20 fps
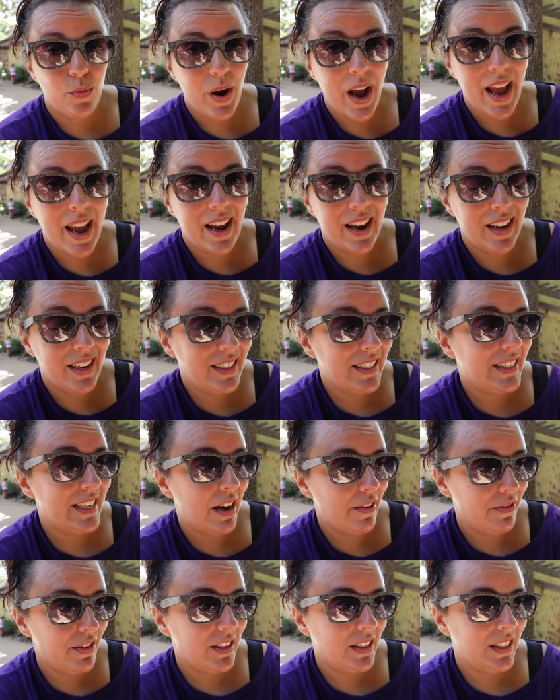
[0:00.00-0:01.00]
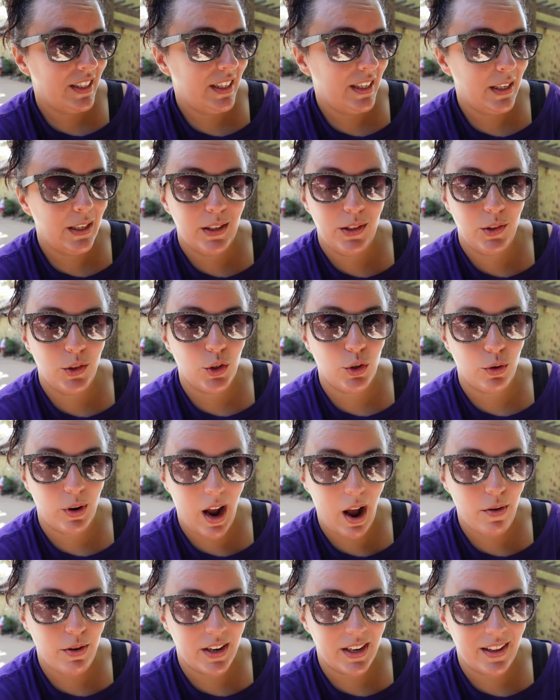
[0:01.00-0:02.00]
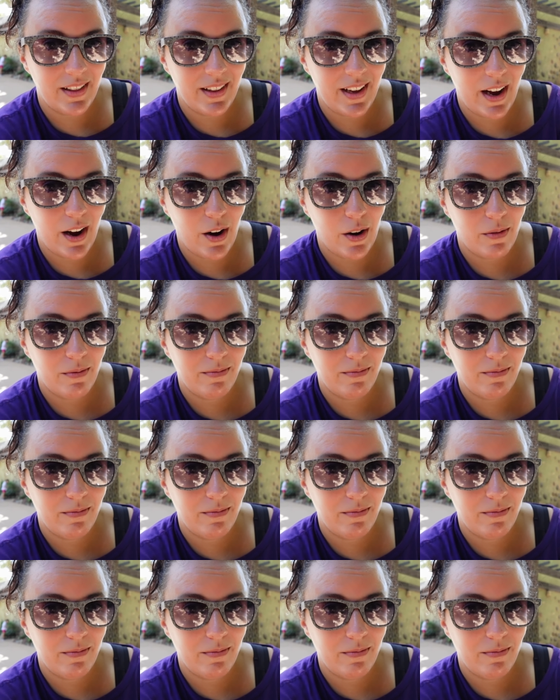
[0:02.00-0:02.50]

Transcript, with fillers: way, it definitely is crowded in there